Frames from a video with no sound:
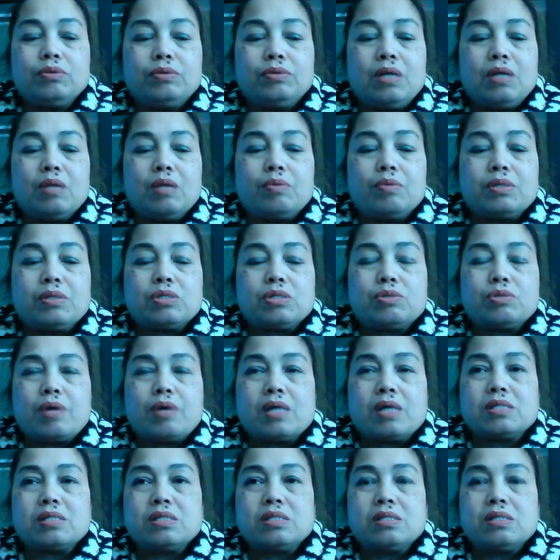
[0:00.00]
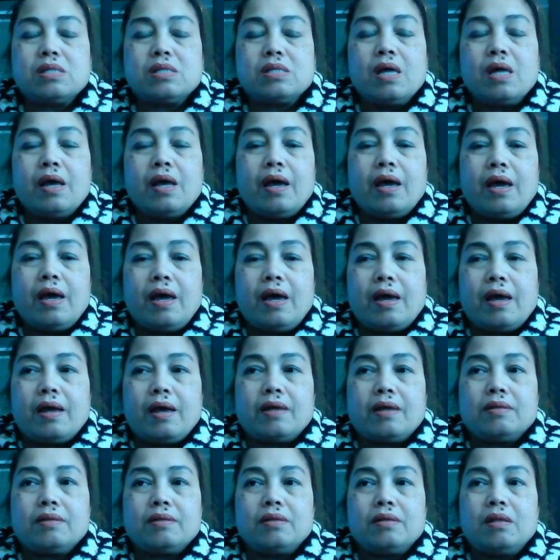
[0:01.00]
to deal with stress.
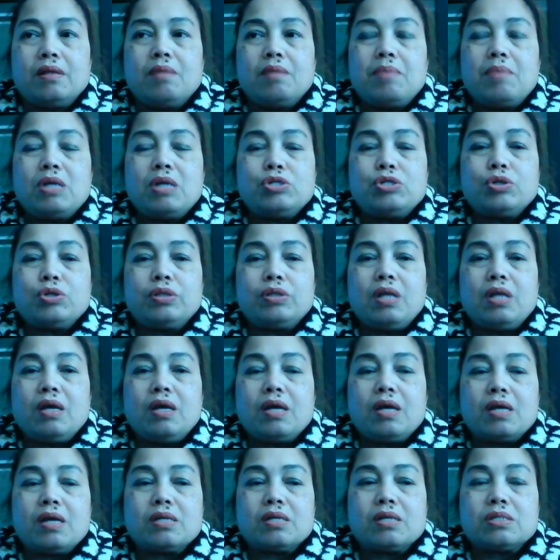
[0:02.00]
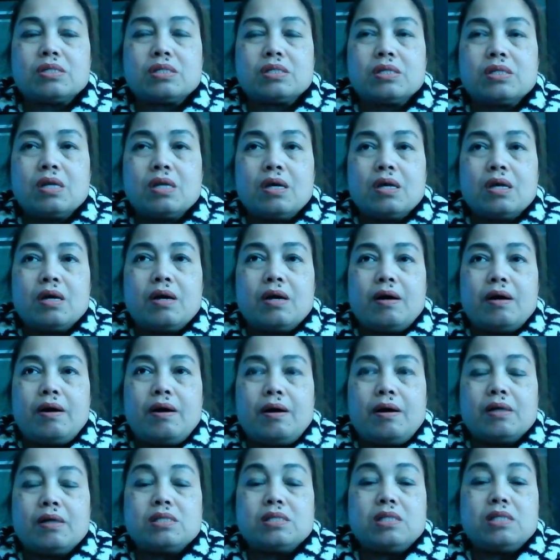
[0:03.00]
And the major thing is
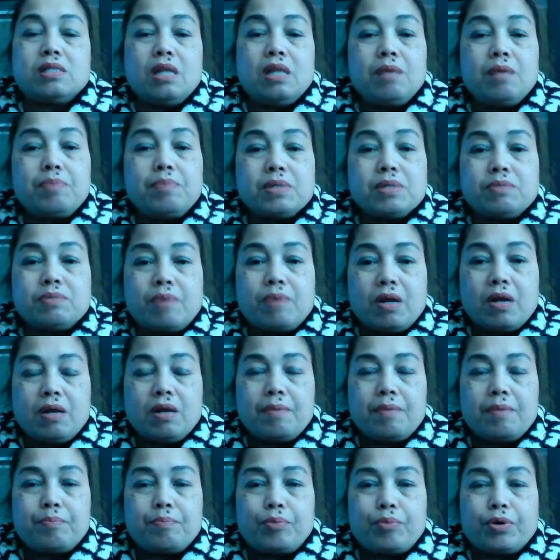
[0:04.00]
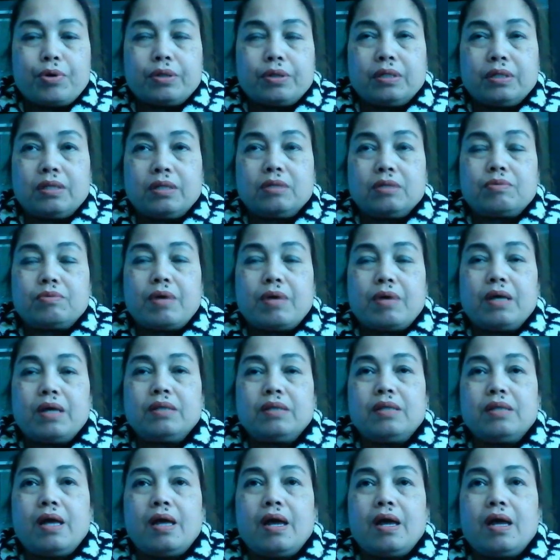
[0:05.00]
sleep is very important,
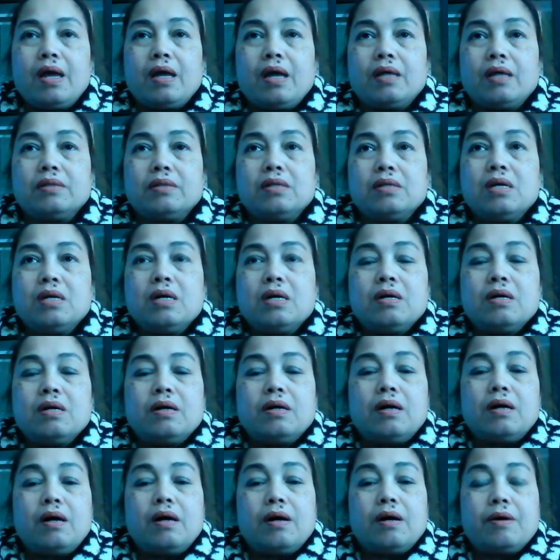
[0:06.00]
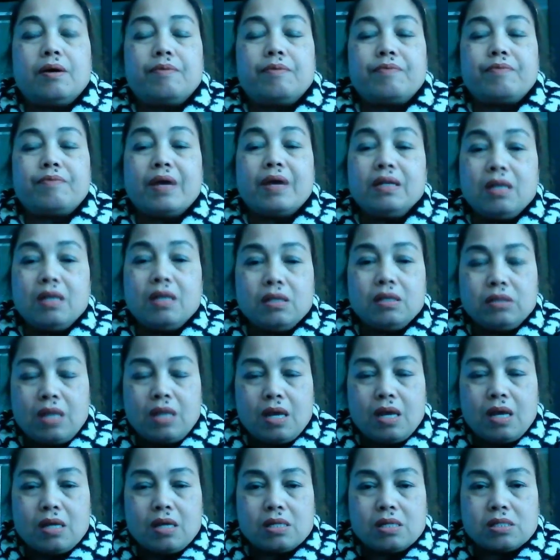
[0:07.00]
right? And finding
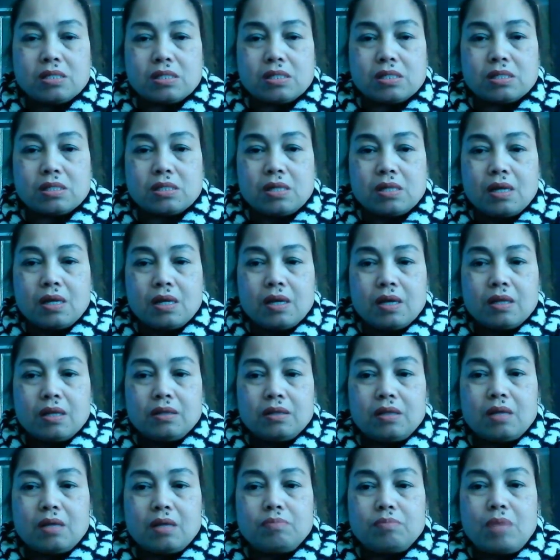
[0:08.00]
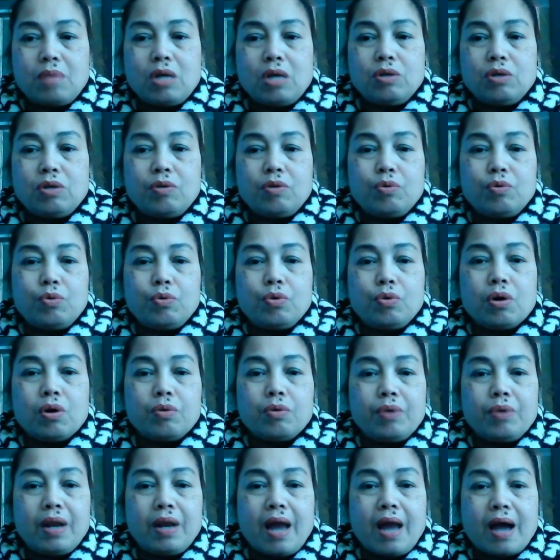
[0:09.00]
things that make you
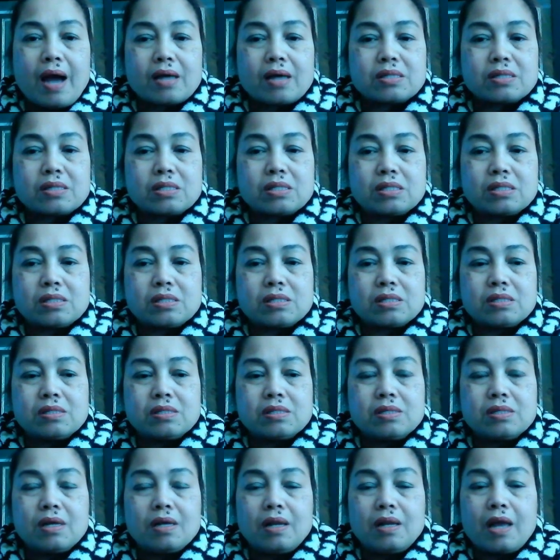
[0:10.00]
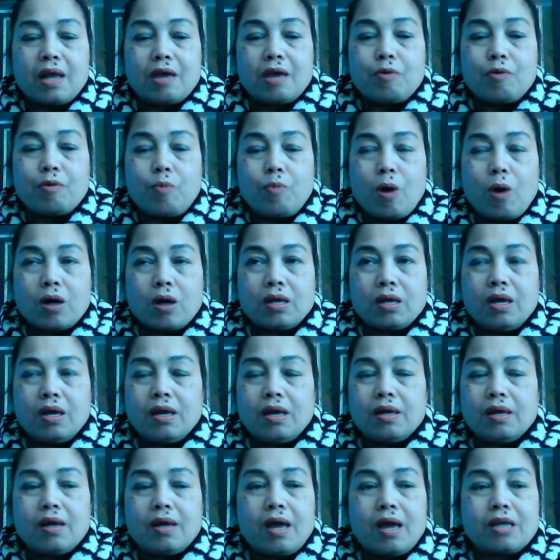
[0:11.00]
relax, like
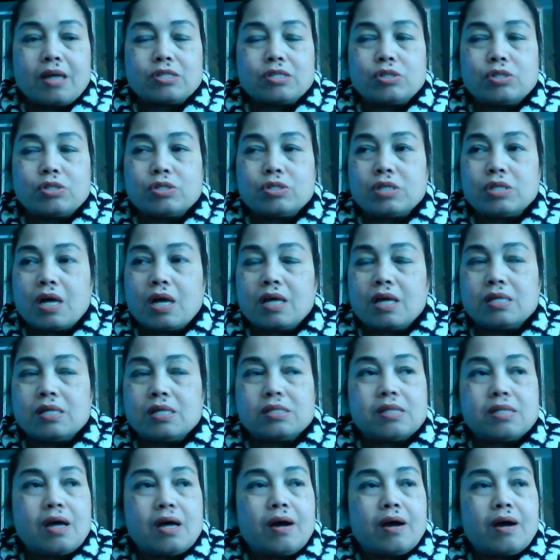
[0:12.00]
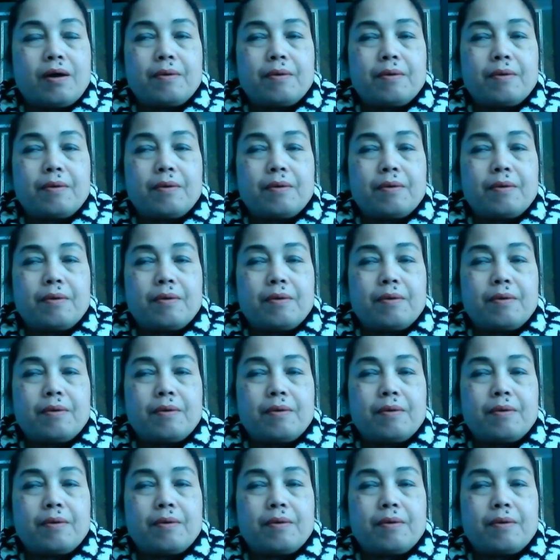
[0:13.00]
walking, exercise,